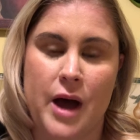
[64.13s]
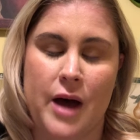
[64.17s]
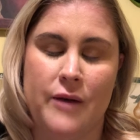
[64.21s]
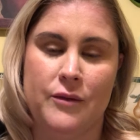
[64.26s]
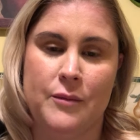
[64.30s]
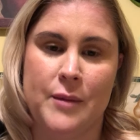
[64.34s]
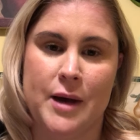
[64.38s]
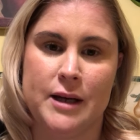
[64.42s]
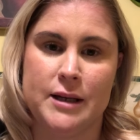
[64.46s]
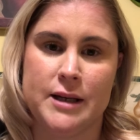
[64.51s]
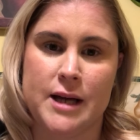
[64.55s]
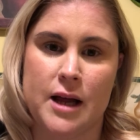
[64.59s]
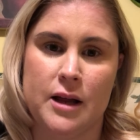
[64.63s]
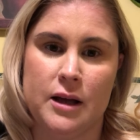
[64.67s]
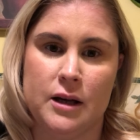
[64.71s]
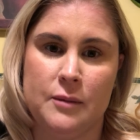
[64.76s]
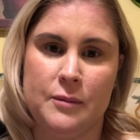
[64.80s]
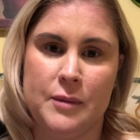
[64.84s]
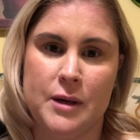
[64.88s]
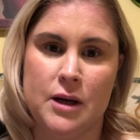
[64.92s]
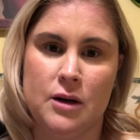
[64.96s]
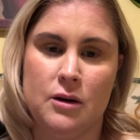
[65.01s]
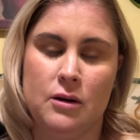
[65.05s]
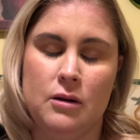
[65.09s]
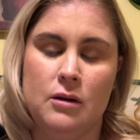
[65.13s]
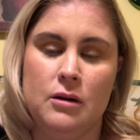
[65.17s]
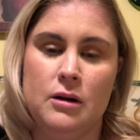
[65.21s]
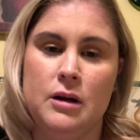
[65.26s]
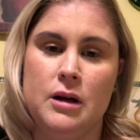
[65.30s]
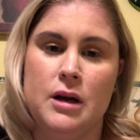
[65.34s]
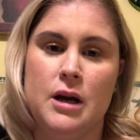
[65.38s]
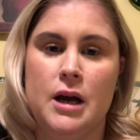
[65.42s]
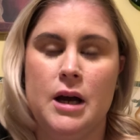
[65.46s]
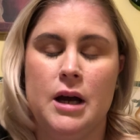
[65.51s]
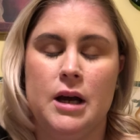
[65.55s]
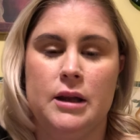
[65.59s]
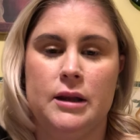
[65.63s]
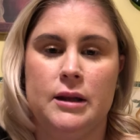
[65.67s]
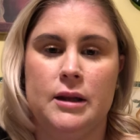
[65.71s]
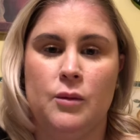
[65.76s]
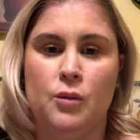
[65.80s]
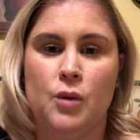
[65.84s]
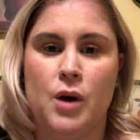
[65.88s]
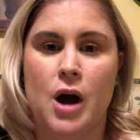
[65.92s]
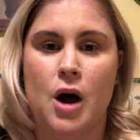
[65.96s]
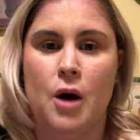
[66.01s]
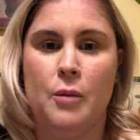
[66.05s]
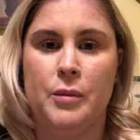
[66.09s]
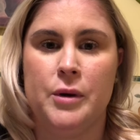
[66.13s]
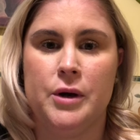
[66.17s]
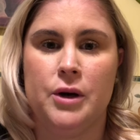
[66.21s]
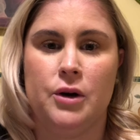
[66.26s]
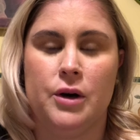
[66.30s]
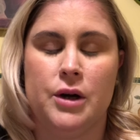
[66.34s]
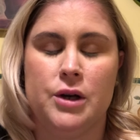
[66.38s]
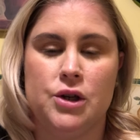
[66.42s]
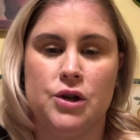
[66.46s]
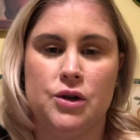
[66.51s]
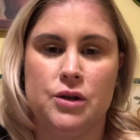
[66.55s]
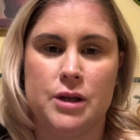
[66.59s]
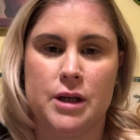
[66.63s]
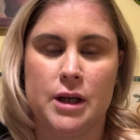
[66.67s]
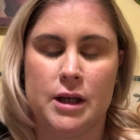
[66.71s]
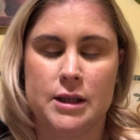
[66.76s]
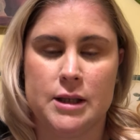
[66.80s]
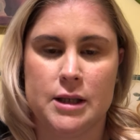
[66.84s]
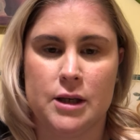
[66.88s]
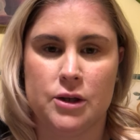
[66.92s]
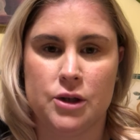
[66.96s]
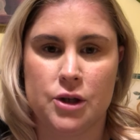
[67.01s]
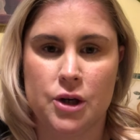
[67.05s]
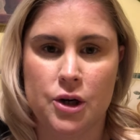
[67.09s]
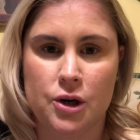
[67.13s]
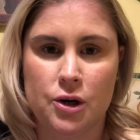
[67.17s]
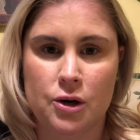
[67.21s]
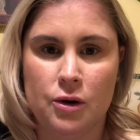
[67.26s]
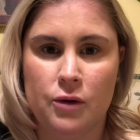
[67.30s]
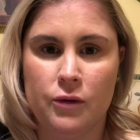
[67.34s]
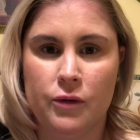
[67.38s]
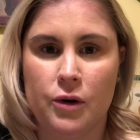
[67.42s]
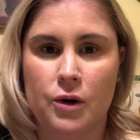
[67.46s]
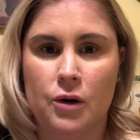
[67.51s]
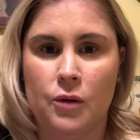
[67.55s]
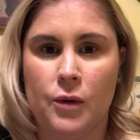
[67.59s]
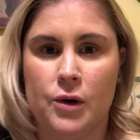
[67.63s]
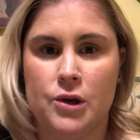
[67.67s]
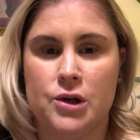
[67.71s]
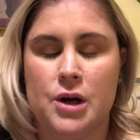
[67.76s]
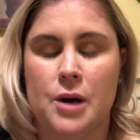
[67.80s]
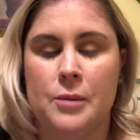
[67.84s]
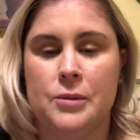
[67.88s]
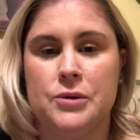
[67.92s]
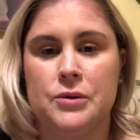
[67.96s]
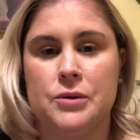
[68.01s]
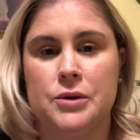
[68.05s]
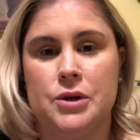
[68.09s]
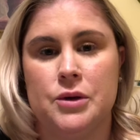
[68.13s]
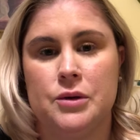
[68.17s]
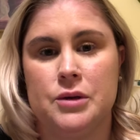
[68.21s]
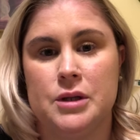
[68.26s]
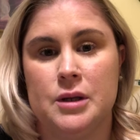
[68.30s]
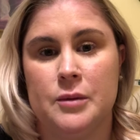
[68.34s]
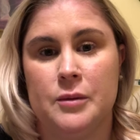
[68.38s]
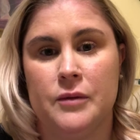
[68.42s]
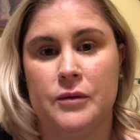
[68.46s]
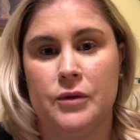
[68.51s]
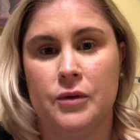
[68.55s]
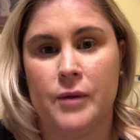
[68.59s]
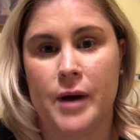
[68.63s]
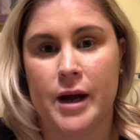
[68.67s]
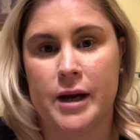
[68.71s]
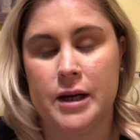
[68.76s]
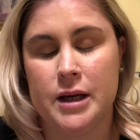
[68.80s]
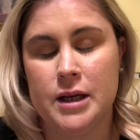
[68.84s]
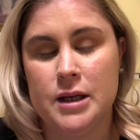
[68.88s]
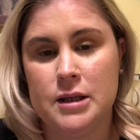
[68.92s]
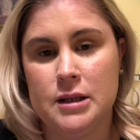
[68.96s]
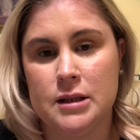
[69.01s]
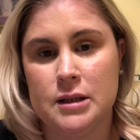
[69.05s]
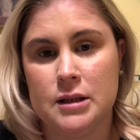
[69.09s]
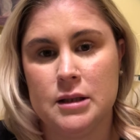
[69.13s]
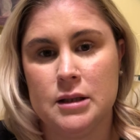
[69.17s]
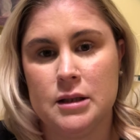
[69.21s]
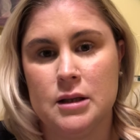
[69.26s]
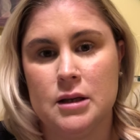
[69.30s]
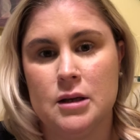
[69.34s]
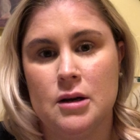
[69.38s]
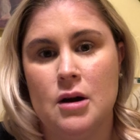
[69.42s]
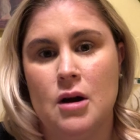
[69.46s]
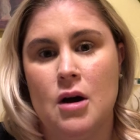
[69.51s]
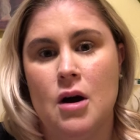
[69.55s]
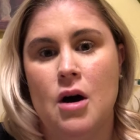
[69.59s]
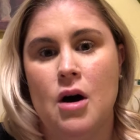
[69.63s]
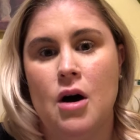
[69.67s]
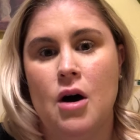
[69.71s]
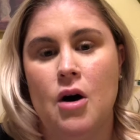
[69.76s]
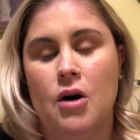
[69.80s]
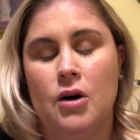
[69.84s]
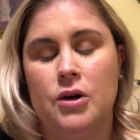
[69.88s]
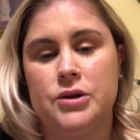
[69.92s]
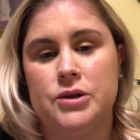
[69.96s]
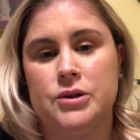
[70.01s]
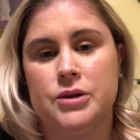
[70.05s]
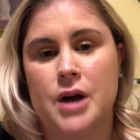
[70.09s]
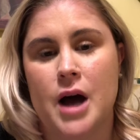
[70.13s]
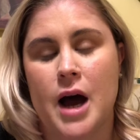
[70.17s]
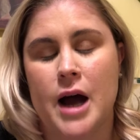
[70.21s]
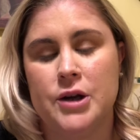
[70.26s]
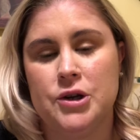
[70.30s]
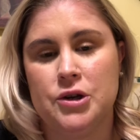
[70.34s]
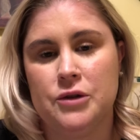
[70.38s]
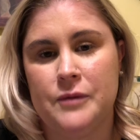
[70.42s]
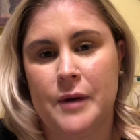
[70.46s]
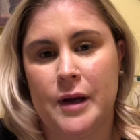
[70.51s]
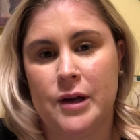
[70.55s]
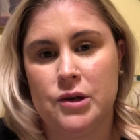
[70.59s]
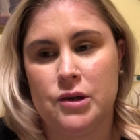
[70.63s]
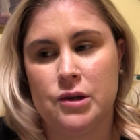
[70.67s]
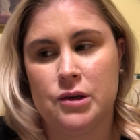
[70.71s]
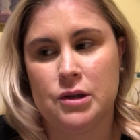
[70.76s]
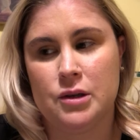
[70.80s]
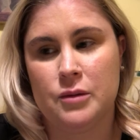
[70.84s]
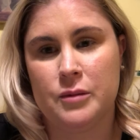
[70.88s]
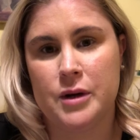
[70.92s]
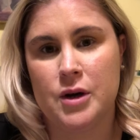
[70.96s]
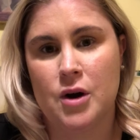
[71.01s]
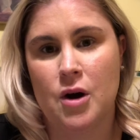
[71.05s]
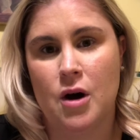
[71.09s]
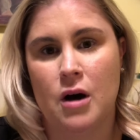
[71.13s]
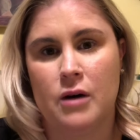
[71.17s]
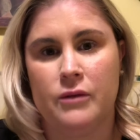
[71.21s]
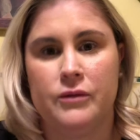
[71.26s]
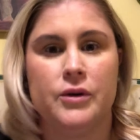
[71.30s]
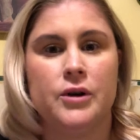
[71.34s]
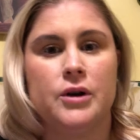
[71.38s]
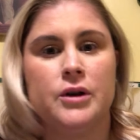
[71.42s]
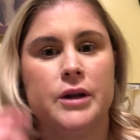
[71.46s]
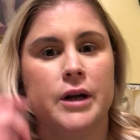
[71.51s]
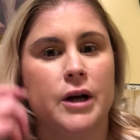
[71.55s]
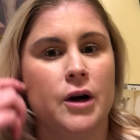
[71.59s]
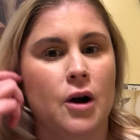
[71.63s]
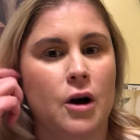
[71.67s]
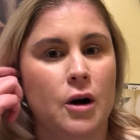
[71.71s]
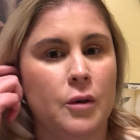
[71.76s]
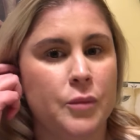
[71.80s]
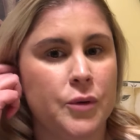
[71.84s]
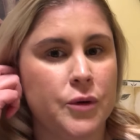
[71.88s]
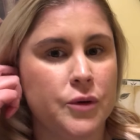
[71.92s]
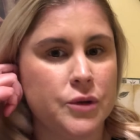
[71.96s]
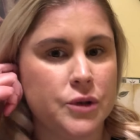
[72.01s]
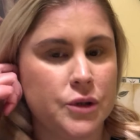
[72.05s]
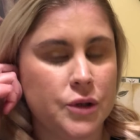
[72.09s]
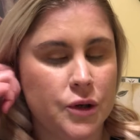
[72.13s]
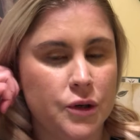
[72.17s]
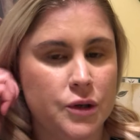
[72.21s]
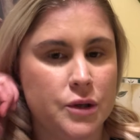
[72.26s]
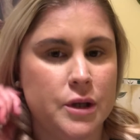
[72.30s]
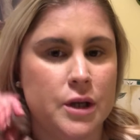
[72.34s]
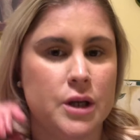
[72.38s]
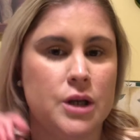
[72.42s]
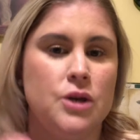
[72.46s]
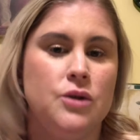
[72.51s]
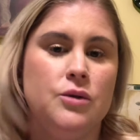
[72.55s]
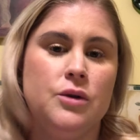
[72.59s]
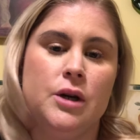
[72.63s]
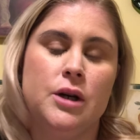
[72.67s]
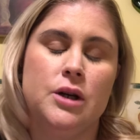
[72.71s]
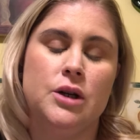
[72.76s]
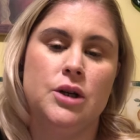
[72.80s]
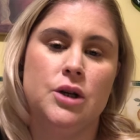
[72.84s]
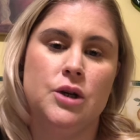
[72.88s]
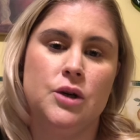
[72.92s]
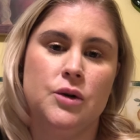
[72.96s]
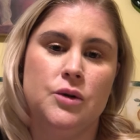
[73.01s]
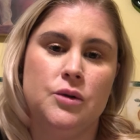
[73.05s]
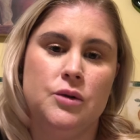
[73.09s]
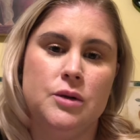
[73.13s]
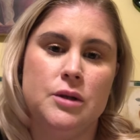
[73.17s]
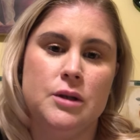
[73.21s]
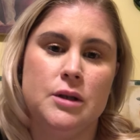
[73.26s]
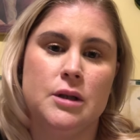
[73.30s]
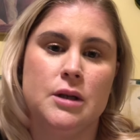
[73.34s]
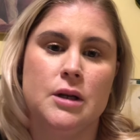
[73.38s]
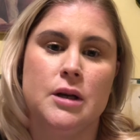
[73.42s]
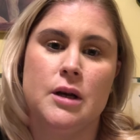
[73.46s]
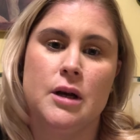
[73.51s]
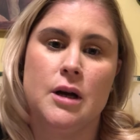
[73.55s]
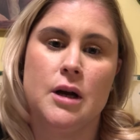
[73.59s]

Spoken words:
have a mandelic peel that will help increase your skin cell turnover, which helps reduce some of the redness. Also, the hydrofacials that we offer, there are boosters that you can use